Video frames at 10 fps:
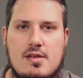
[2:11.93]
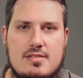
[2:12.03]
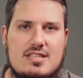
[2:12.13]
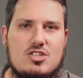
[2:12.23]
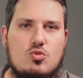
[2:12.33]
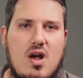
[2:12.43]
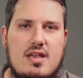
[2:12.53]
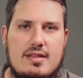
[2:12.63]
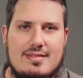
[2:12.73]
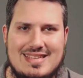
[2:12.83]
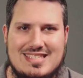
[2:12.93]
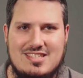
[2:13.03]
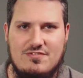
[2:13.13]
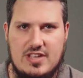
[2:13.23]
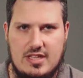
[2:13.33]
This is why in this
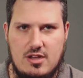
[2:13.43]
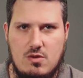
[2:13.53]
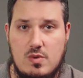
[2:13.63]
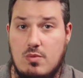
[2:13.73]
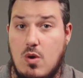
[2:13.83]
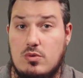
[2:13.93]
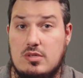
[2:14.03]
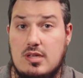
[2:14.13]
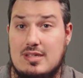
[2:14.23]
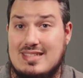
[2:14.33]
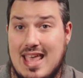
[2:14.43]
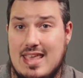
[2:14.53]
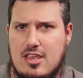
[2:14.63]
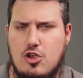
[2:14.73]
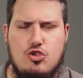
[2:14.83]
video we won't
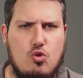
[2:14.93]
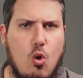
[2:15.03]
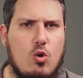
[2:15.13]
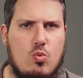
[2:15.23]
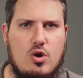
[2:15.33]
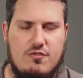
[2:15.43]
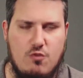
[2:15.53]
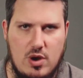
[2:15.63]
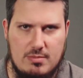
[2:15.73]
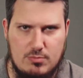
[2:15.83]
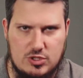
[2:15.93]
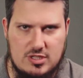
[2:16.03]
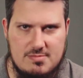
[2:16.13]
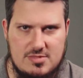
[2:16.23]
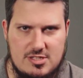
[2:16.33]
take your word for it,
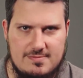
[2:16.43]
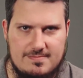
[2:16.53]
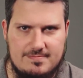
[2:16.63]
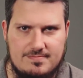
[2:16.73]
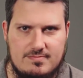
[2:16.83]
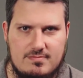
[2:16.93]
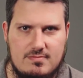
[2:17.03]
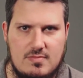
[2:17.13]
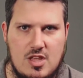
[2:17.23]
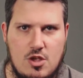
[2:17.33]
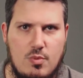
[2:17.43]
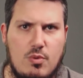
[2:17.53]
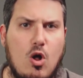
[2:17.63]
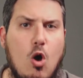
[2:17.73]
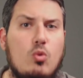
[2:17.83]
Muslims. We
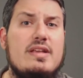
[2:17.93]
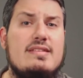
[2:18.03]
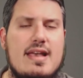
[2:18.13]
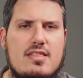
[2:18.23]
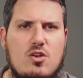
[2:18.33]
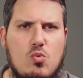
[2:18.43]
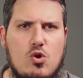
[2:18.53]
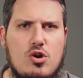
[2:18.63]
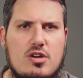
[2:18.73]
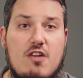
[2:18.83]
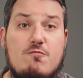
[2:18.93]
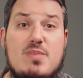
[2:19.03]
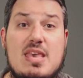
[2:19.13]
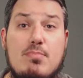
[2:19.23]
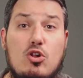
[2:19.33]
will only take the word of
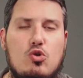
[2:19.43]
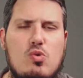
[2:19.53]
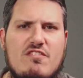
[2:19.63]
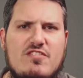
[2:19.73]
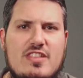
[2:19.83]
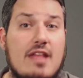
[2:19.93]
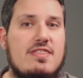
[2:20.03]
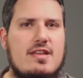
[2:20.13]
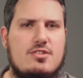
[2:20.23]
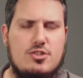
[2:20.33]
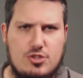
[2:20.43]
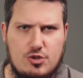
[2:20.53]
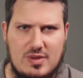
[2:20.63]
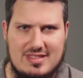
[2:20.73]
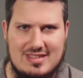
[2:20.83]
people who have nothing to
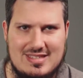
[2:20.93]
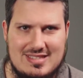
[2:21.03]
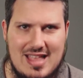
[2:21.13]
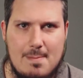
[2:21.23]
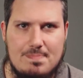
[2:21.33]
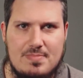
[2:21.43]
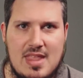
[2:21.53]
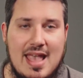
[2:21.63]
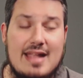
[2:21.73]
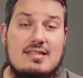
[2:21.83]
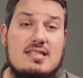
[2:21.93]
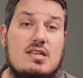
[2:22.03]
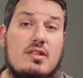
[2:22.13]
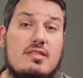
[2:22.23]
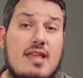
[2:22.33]
do with Islam and see
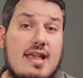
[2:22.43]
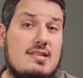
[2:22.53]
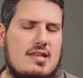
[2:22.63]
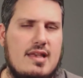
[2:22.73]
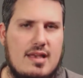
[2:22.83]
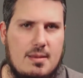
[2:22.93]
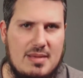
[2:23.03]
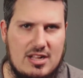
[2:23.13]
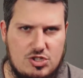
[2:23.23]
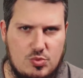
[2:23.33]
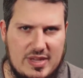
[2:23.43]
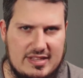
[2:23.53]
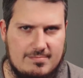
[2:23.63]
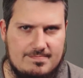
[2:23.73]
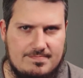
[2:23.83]
what they say about
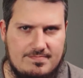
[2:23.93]
Sweden.